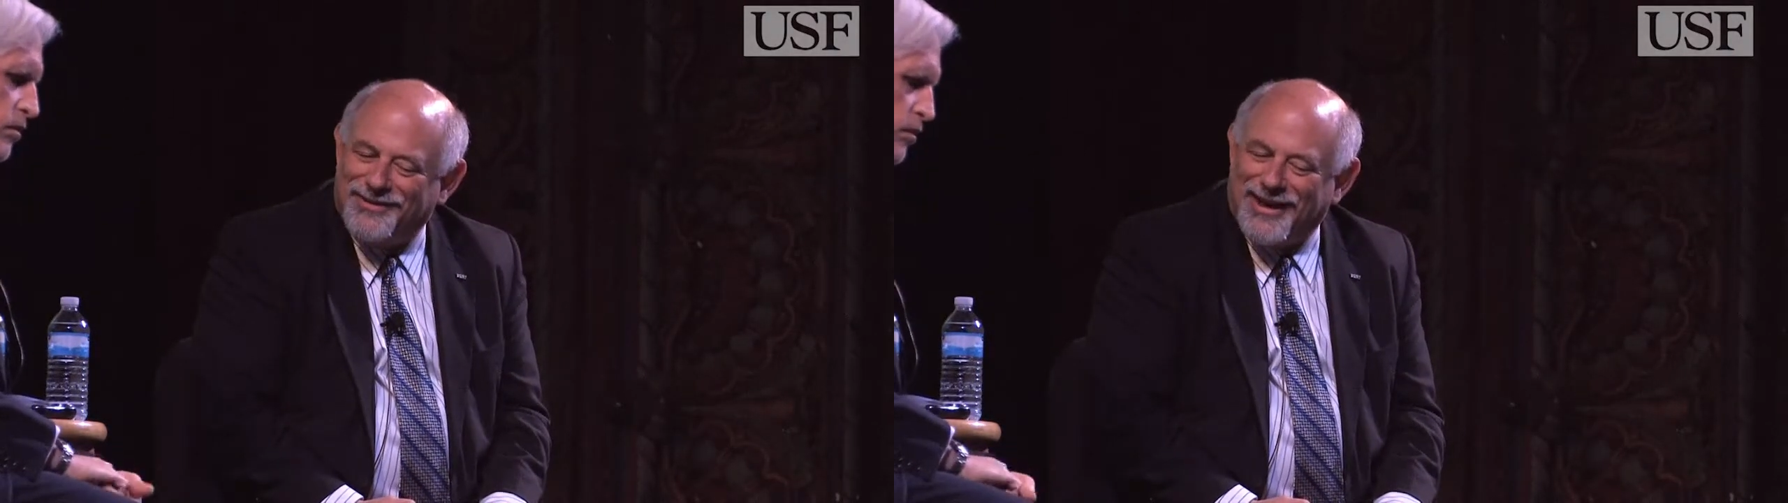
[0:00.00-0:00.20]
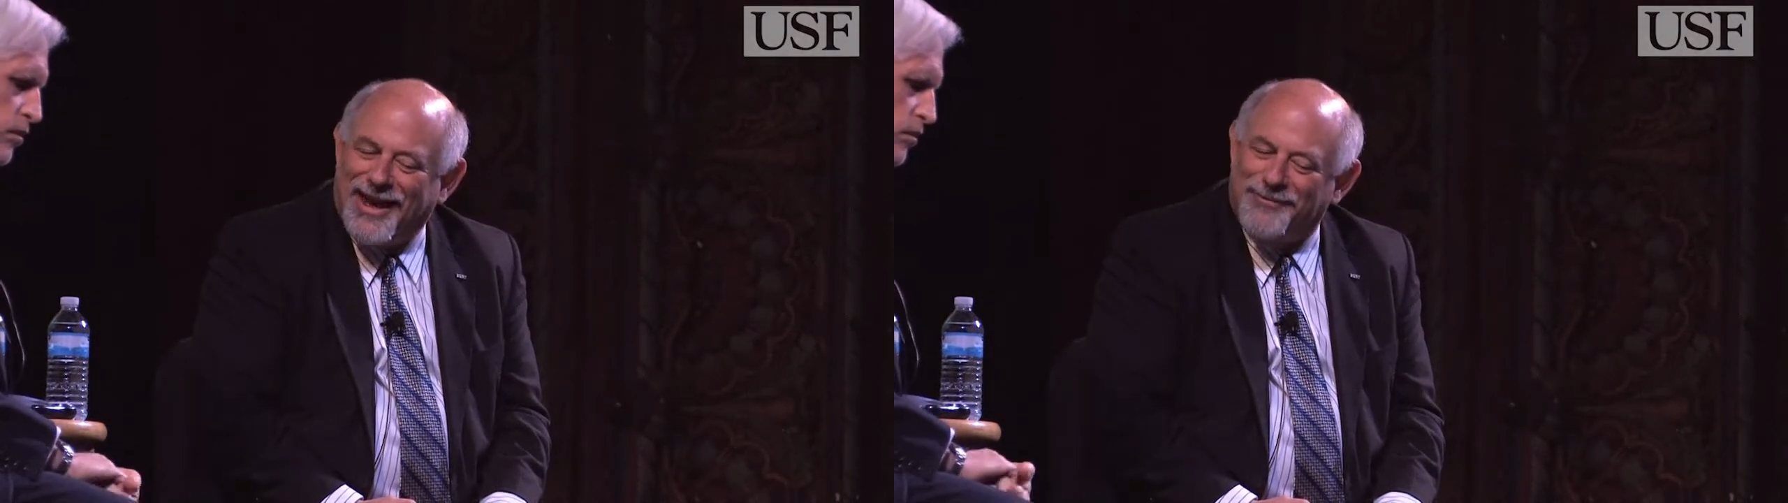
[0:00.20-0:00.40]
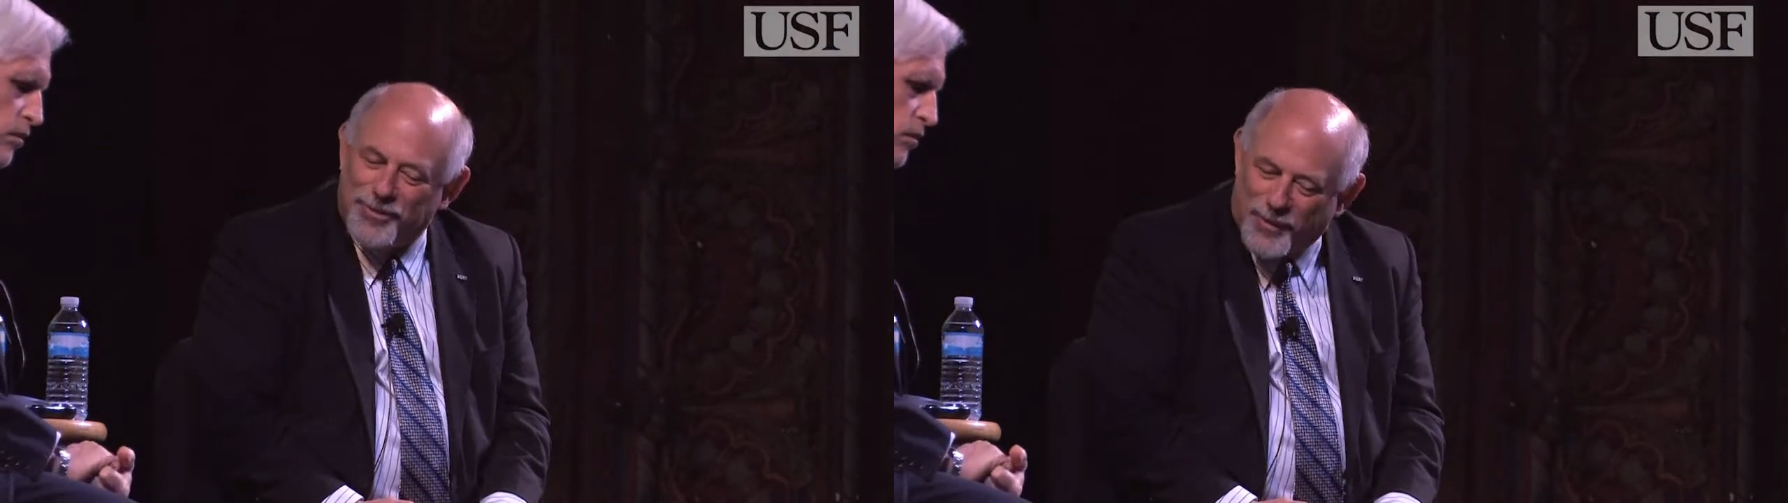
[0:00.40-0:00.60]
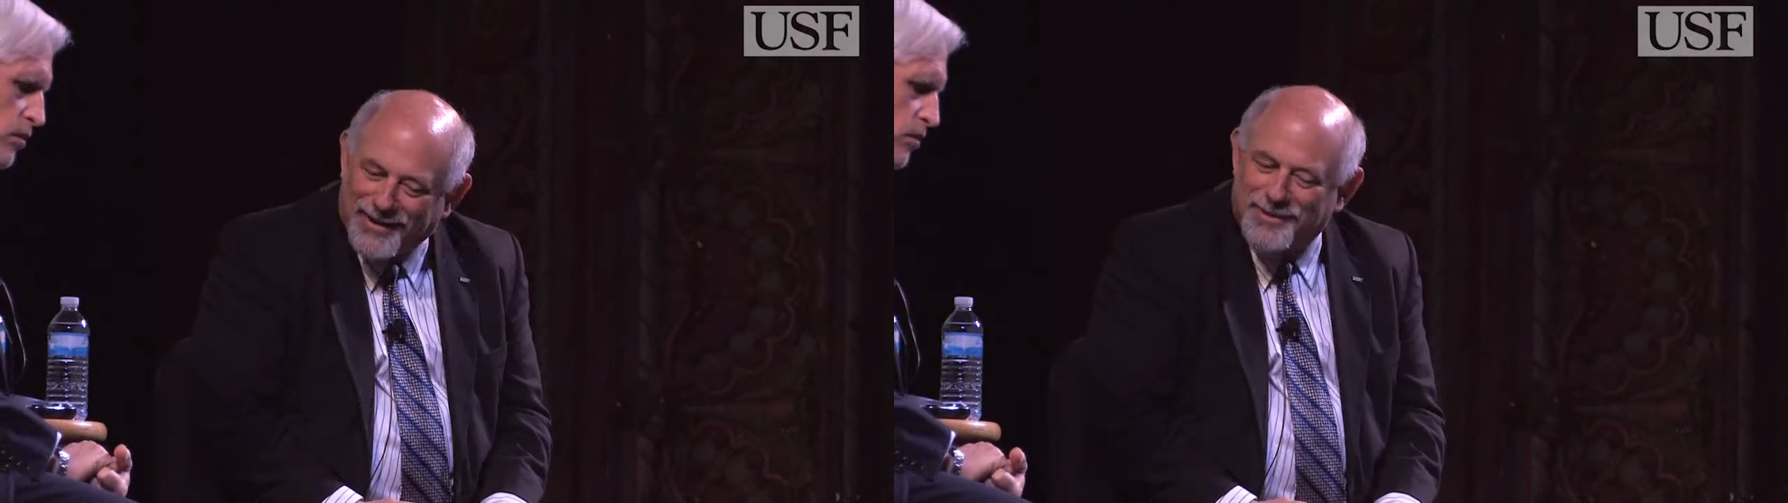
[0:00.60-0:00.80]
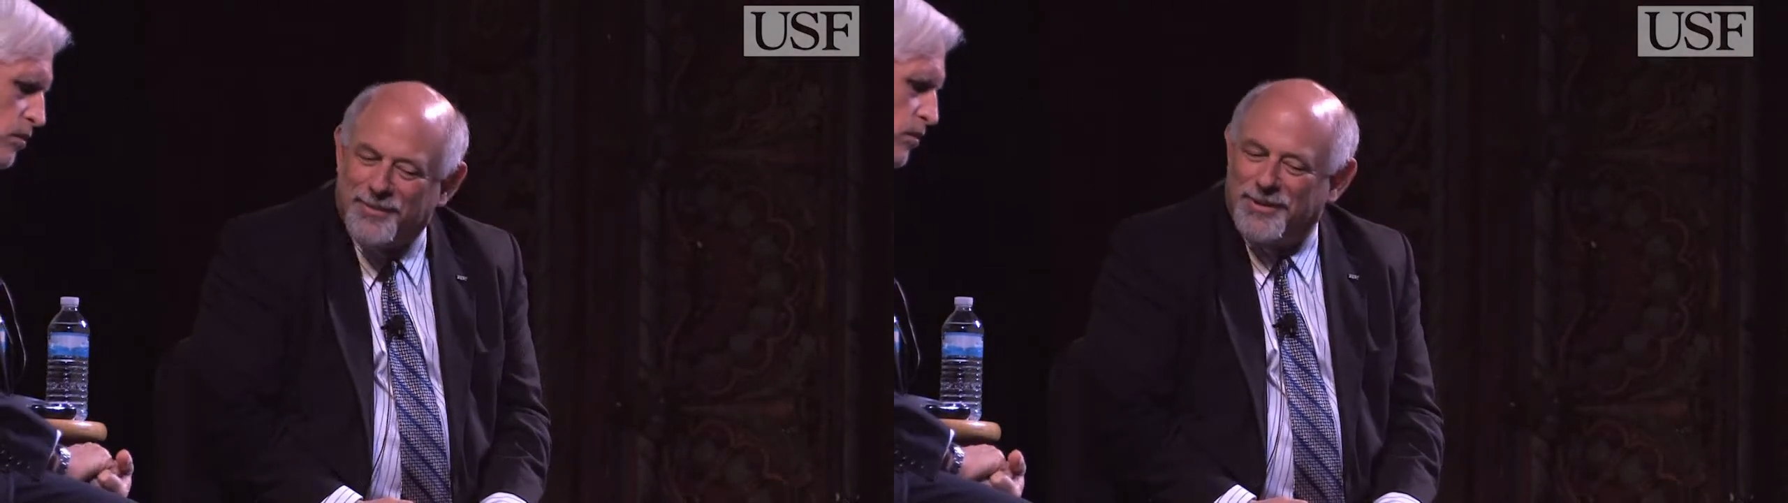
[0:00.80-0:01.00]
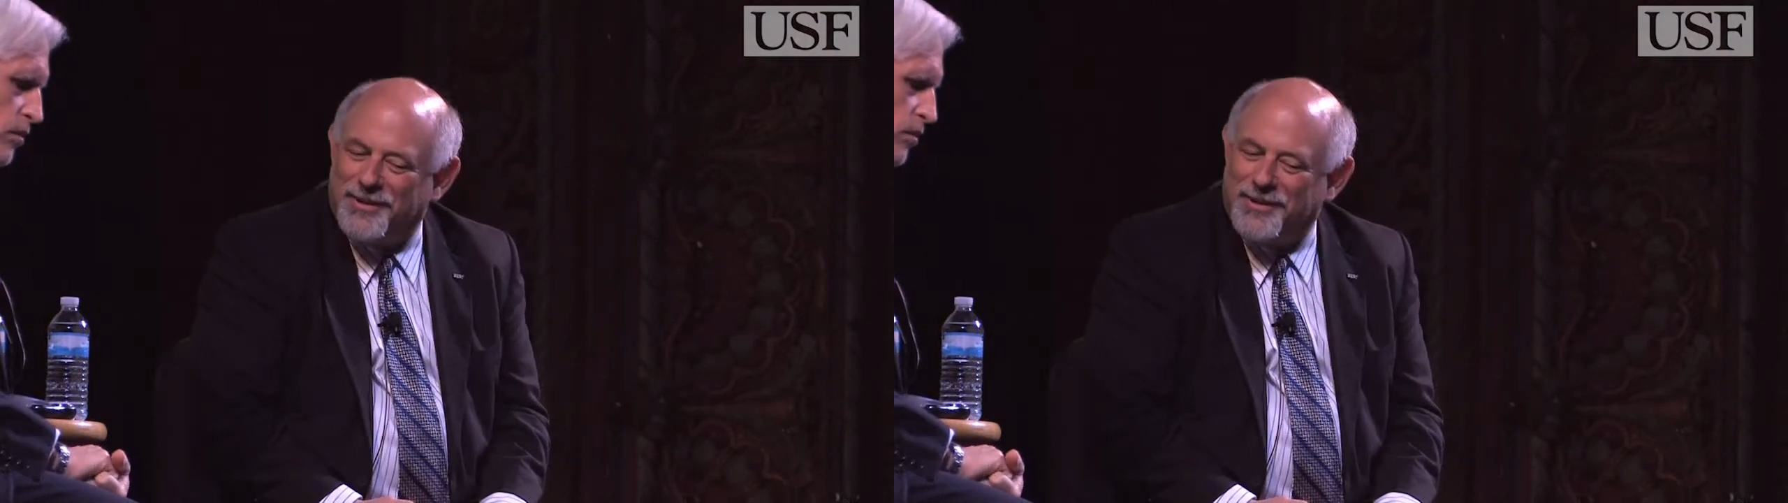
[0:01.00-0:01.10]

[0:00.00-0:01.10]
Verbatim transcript: to have you write the